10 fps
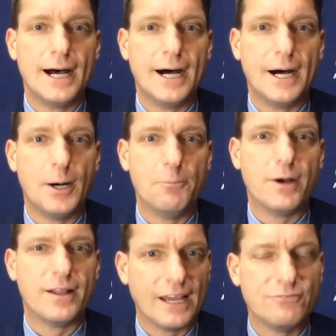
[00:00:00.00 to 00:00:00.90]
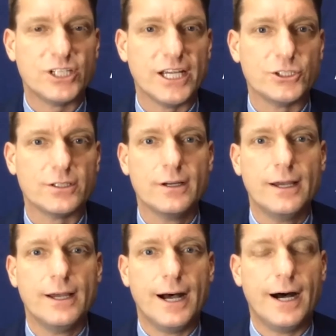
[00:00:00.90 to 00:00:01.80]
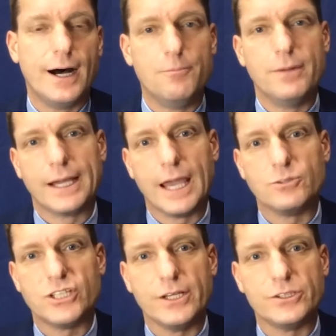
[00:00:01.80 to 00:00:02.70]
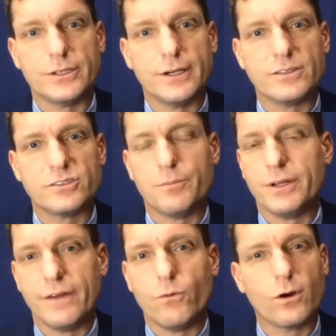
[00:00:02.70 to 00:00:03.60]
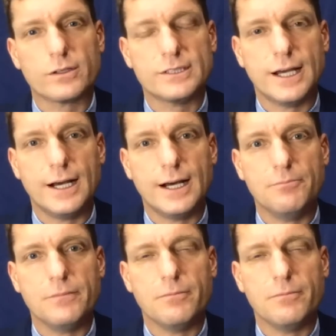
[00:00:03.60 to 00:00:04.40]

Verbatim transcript: um, a life changer, um, a game changer, and somebody that worked uh,